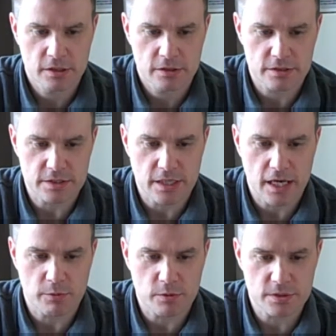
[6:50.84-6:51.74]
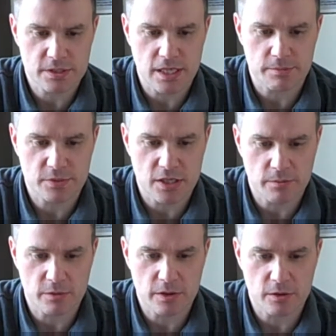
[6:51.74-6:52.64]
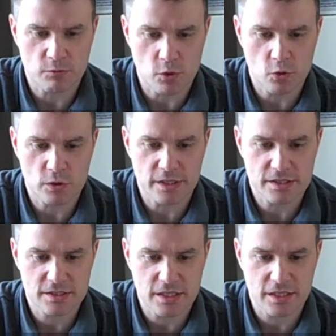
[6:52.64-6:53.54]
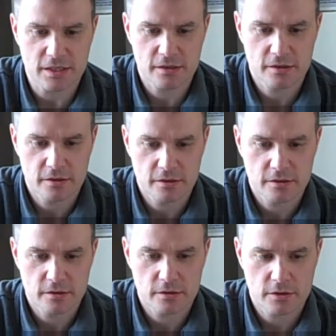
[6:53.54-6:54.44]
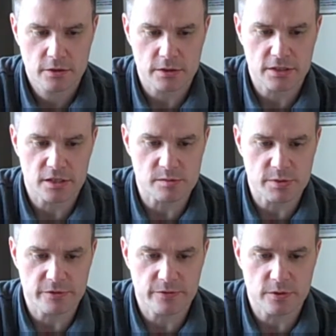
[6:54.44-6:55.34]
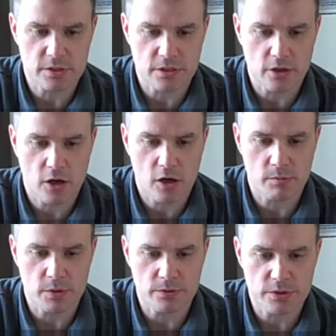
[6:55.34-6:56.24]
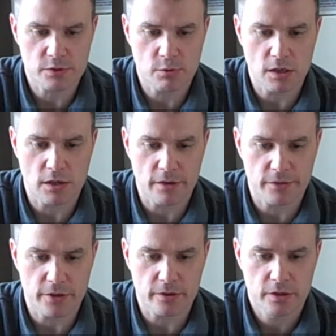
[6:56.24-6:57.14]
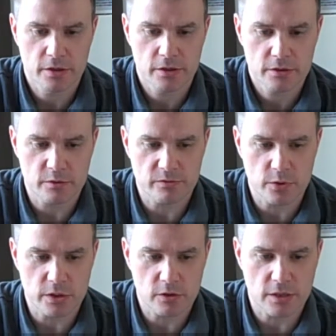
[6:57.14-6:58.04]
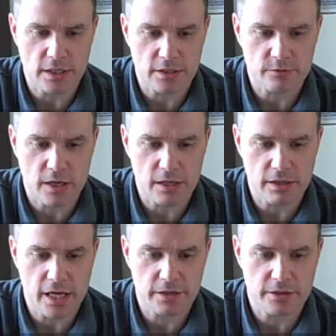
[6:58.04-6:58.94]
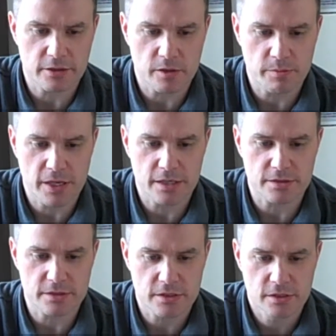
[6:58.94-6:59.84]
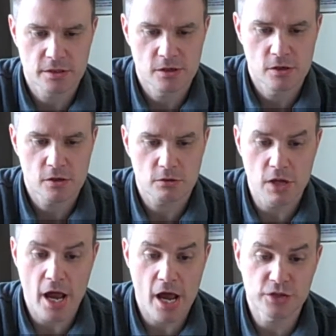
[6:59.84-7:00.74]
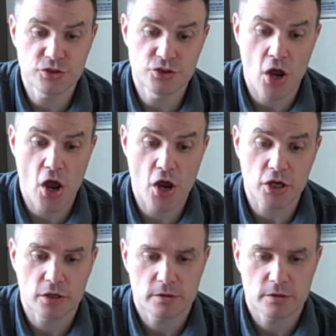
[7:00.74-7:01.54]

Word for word: The sky won't stop tumbling, rolling, sinking. Cook tells me to focus on the harbor, the swell out there, to avoid looking at dry land until it passes. Land sick,